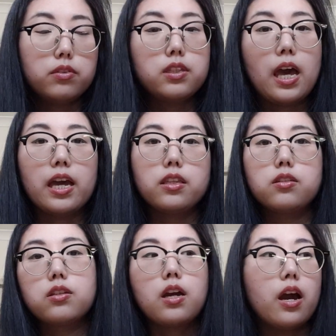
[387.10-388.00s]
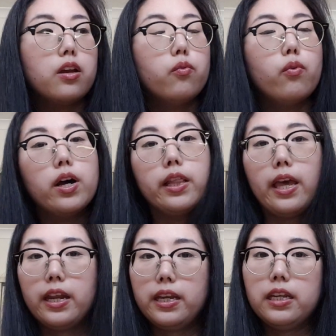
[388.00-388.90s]
that's kind of what
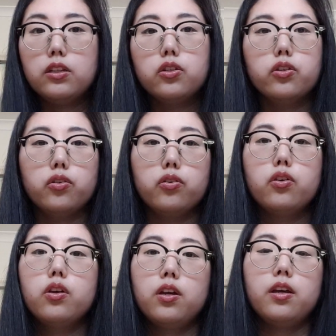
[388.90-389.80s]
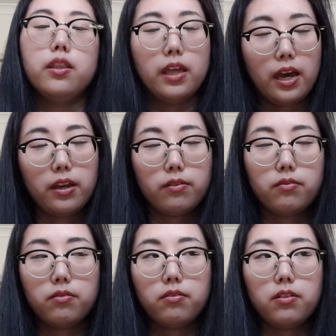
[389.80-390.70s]
led into that
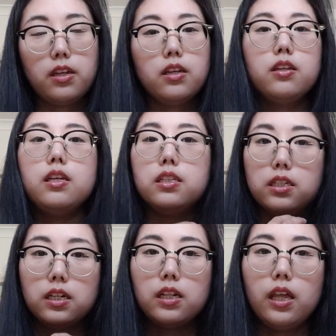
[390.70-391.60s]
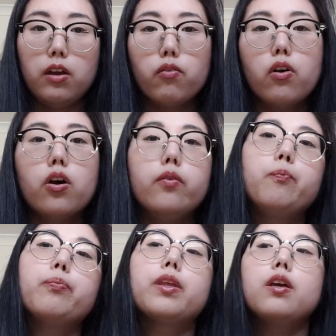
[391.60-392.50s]
incident later on.
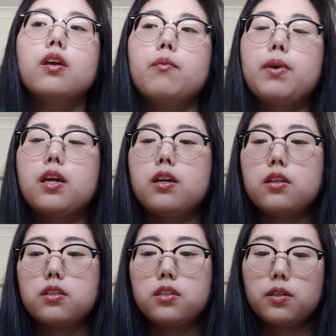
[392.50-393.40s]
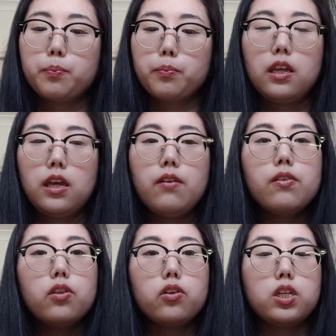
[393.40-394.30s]
Because
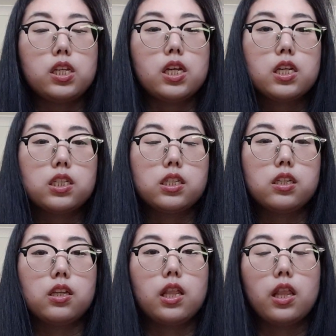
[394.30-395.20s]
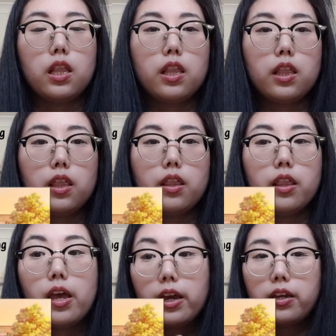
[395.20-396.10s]
even though she does
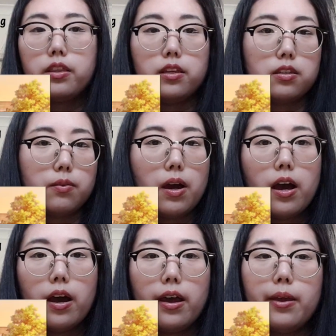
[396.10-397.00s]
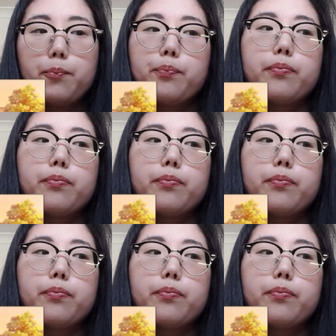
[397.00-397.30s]
like this guy,